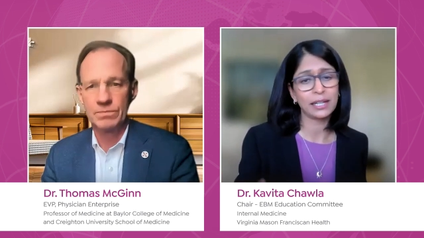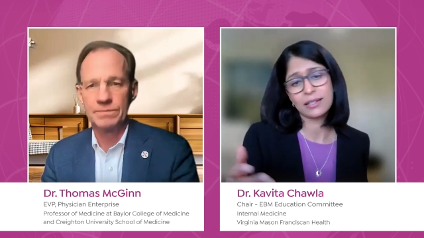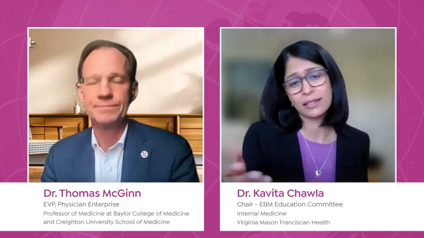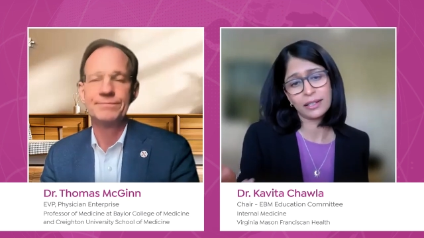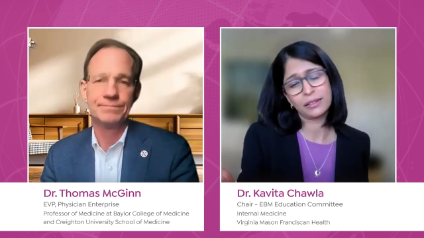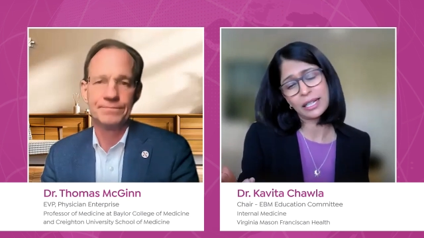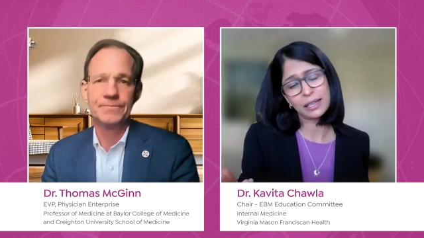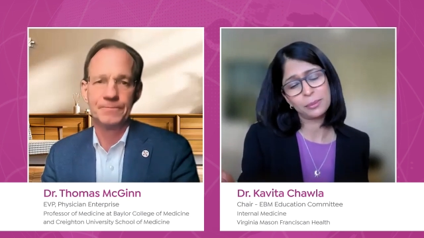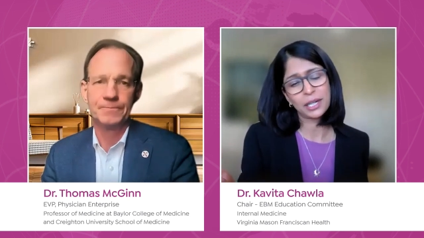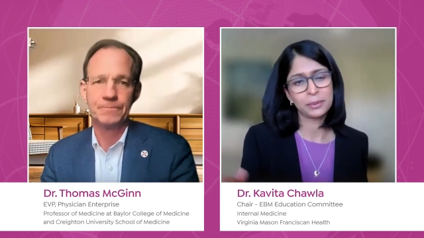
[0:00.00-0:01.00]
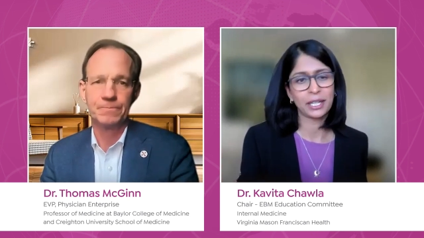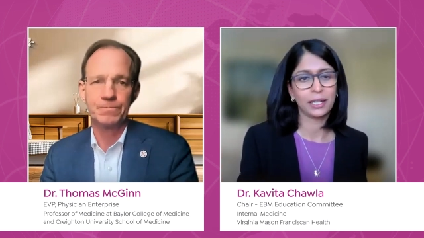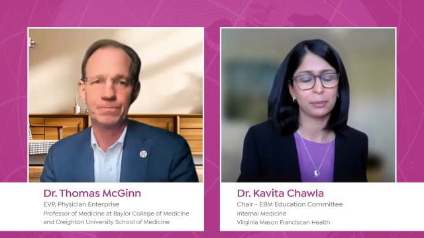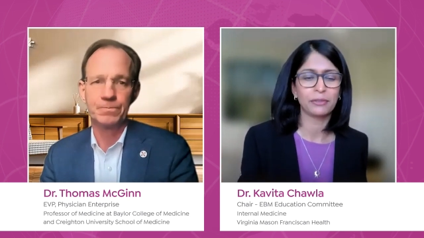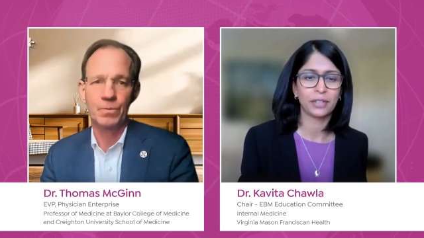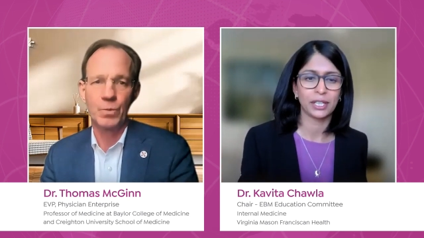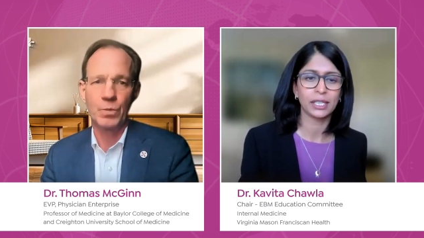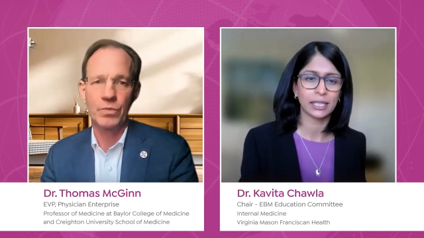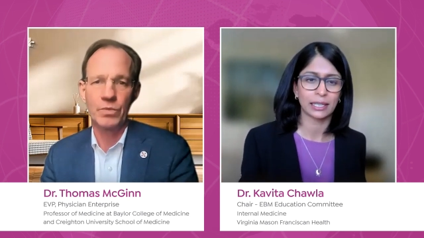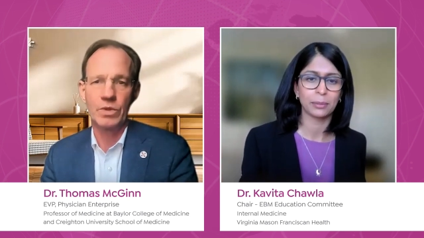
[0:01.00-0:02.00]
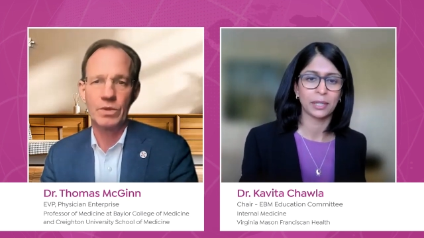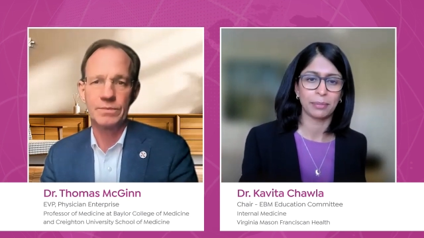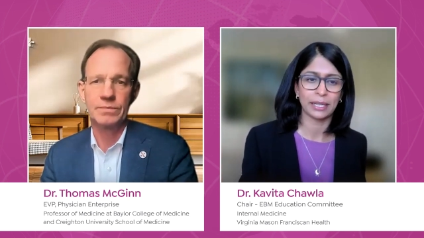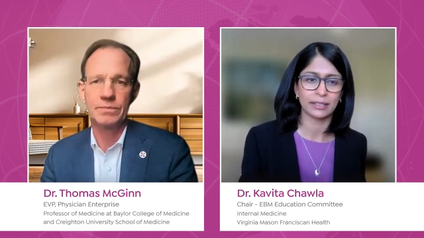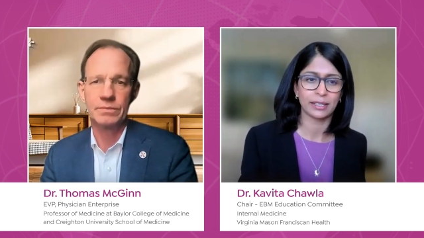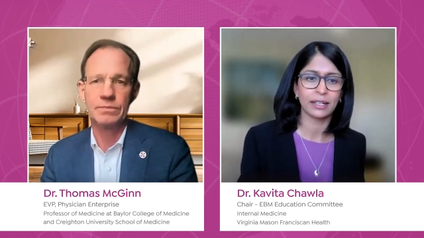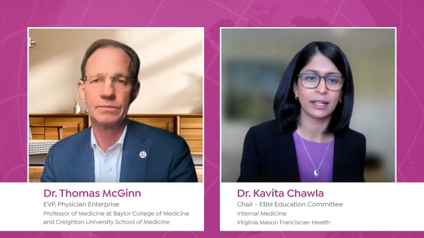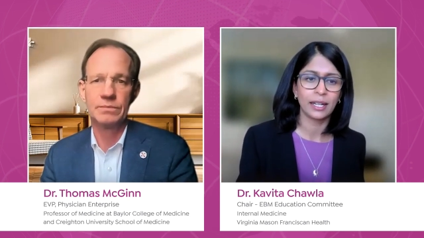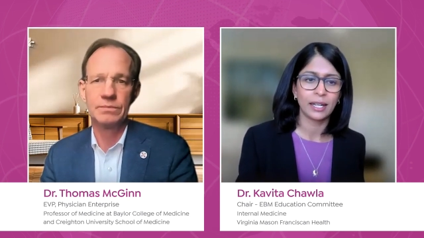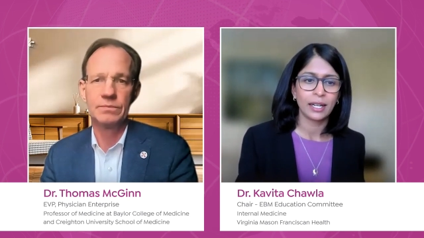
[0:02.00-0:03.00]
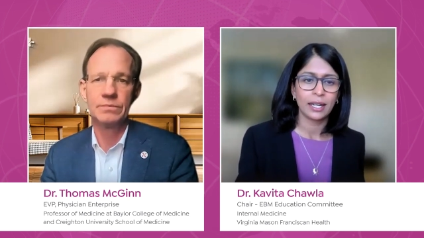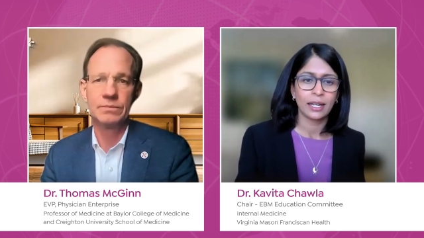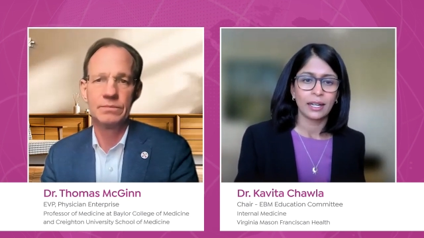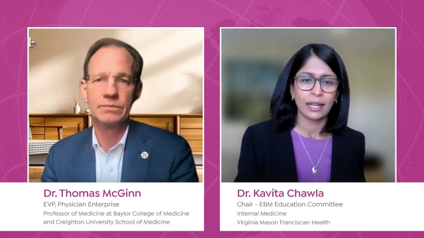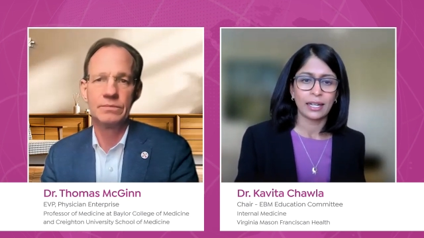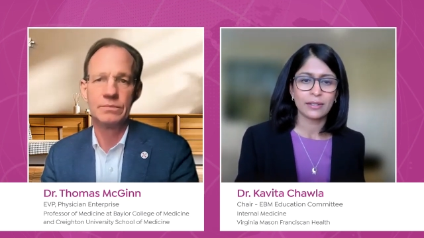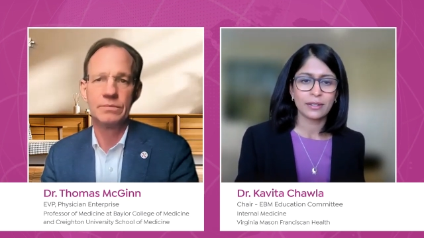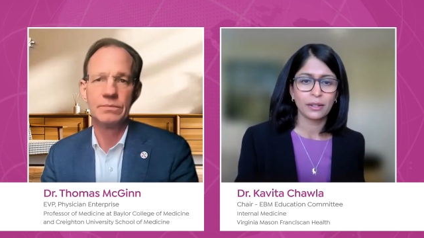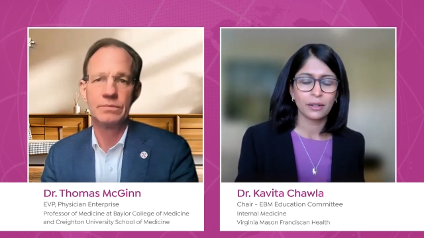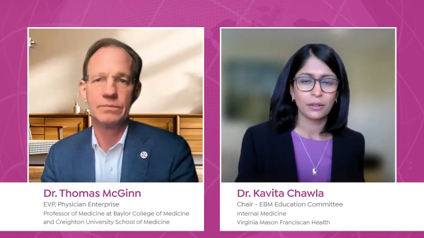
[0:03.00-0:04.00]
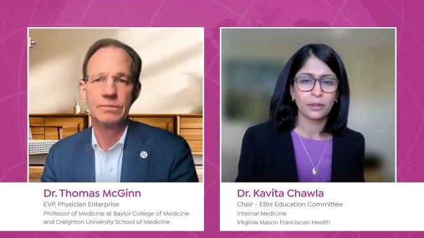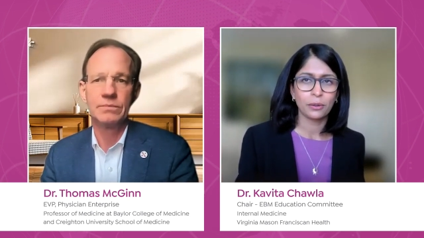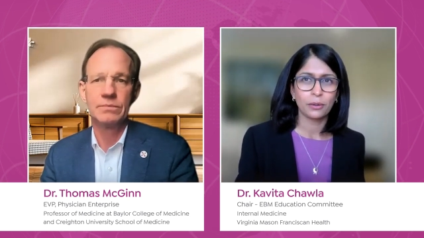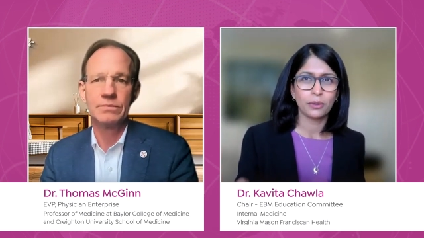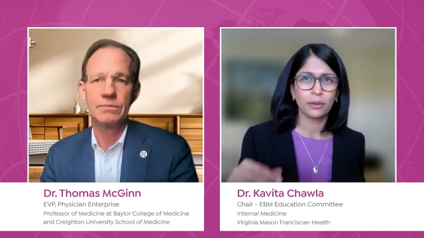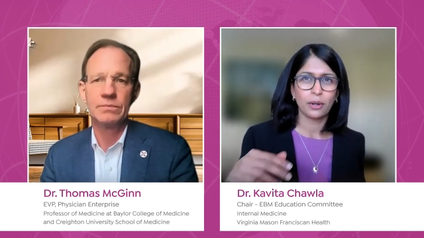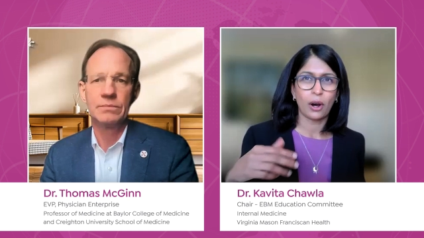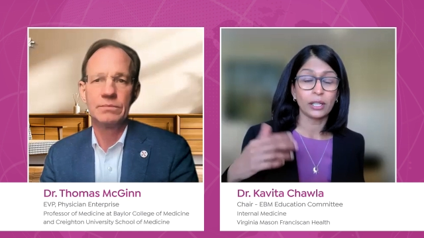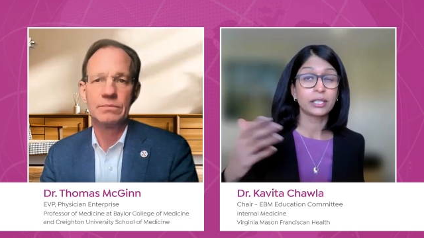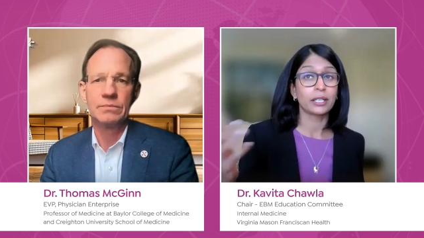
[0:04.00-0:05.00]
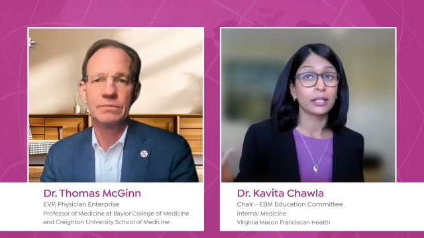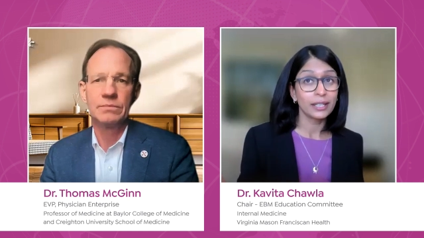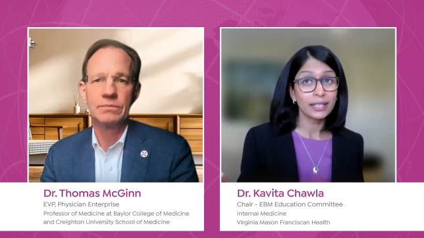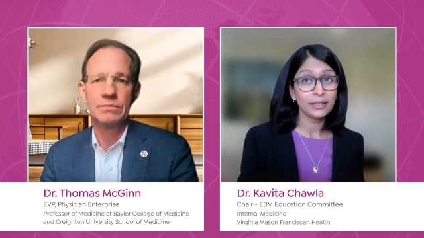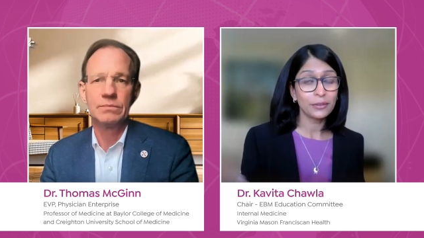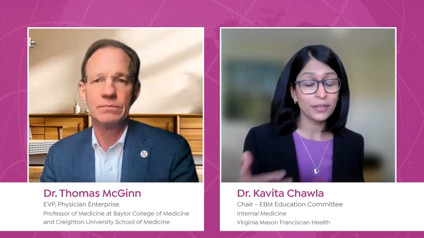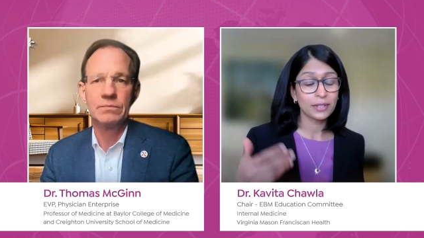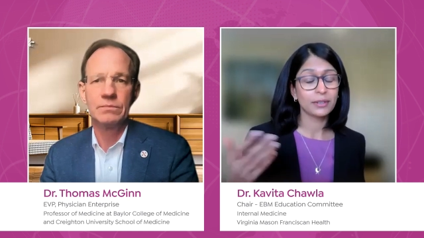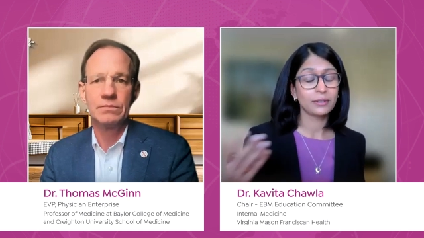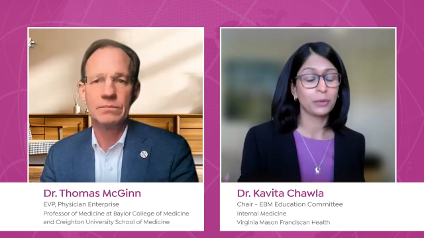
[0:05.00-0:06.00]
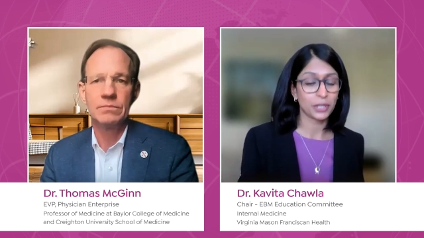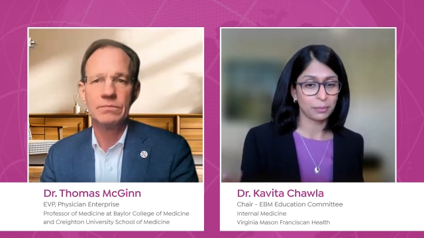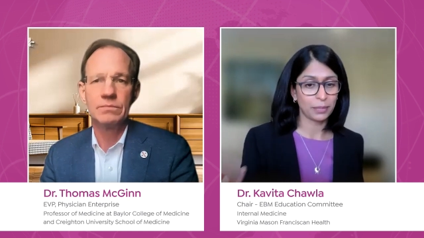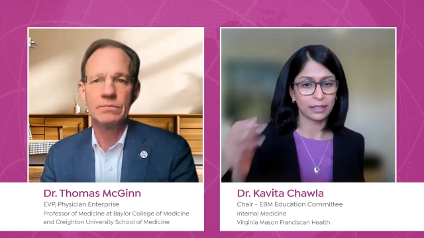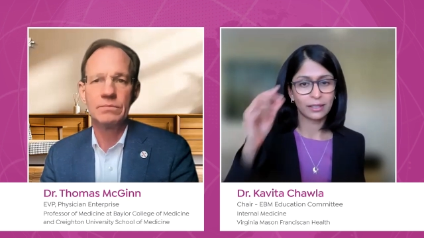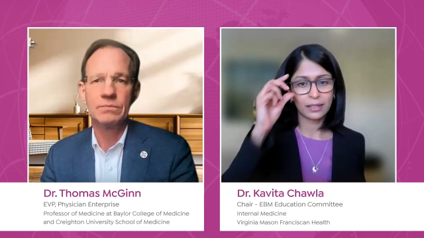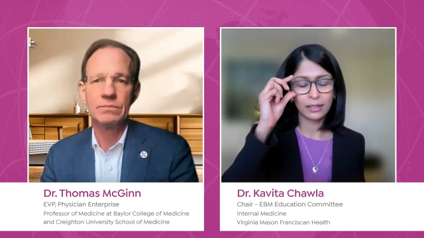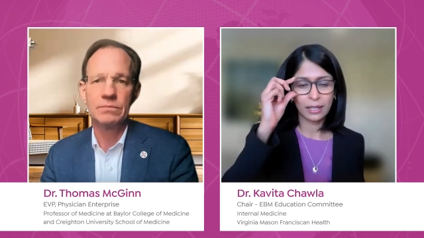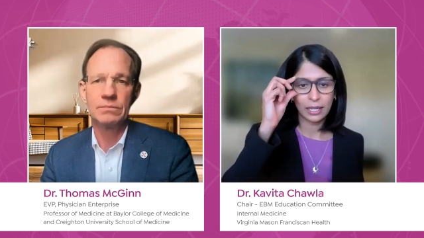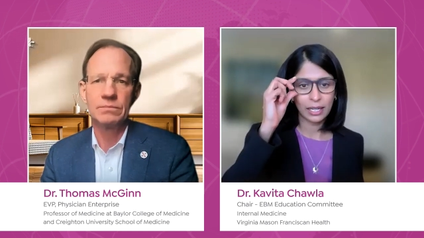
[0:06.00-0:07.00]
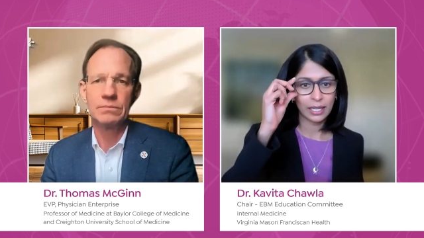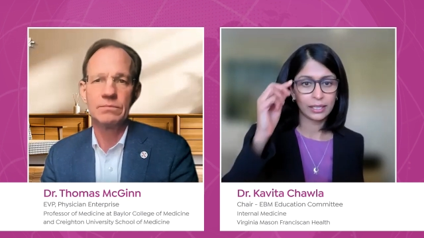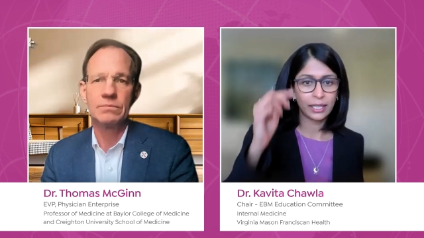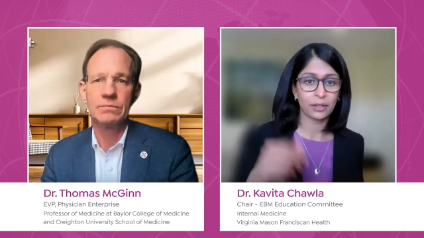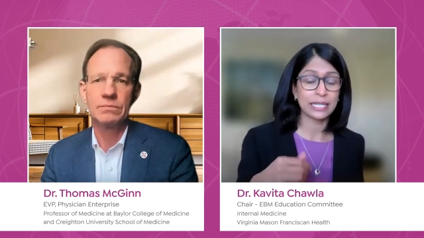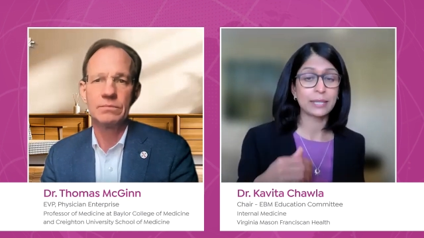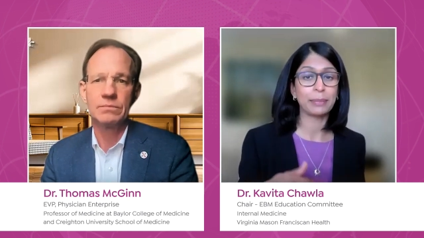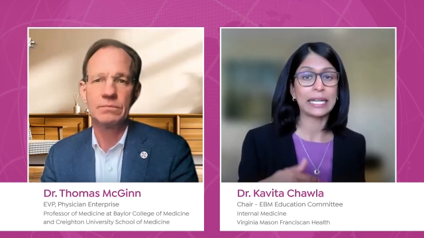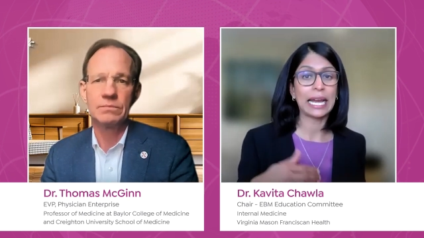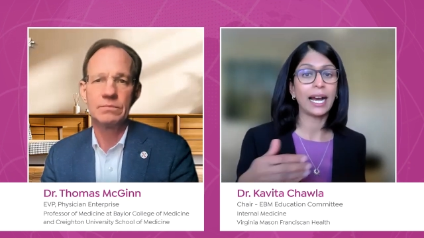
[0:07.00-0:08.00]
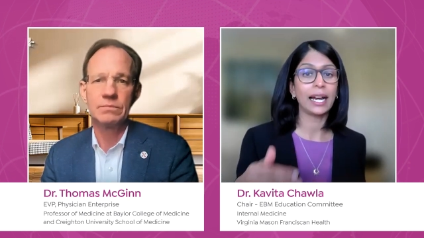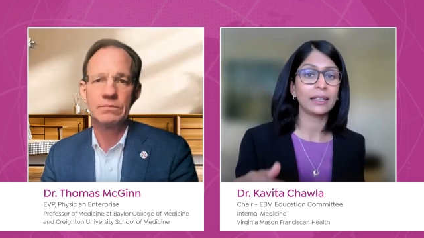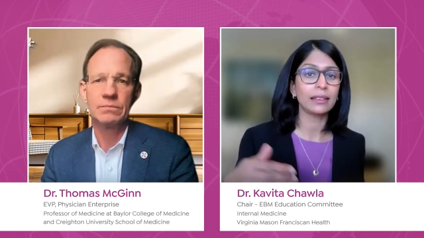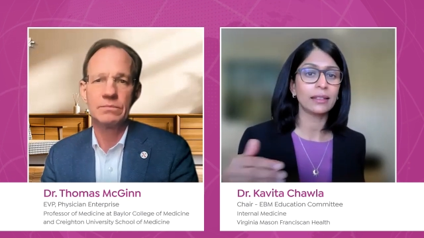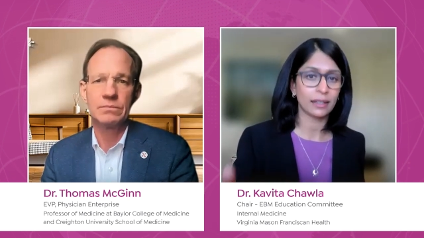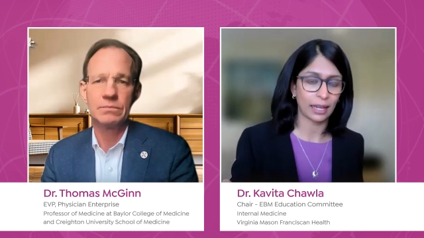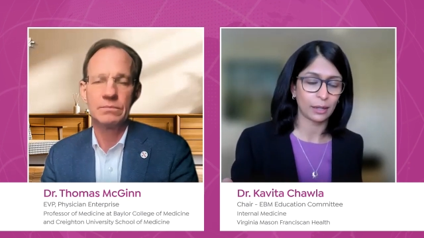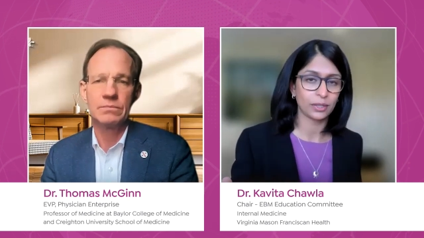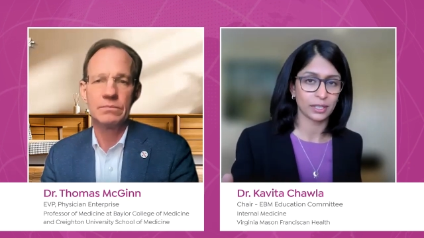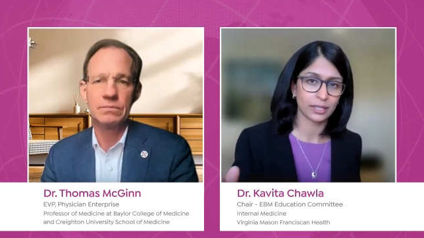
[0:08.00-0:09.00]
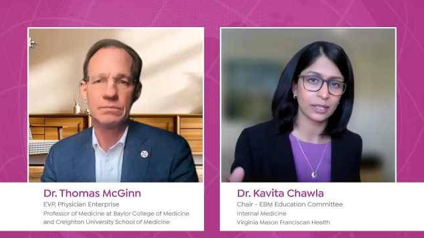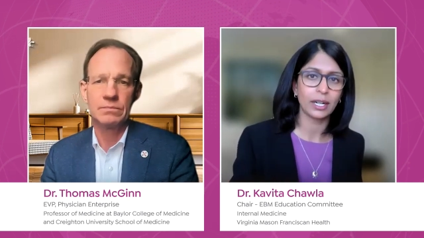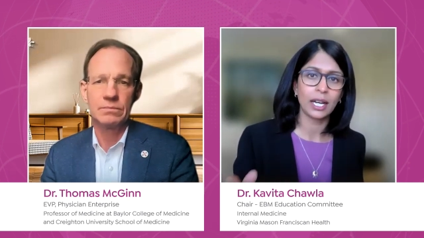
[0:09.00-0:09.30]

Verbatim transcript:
Speaker 1: else in there that'll probably help them feel a little bit better. And so alternatives, which are better. Uh, there is behind the counter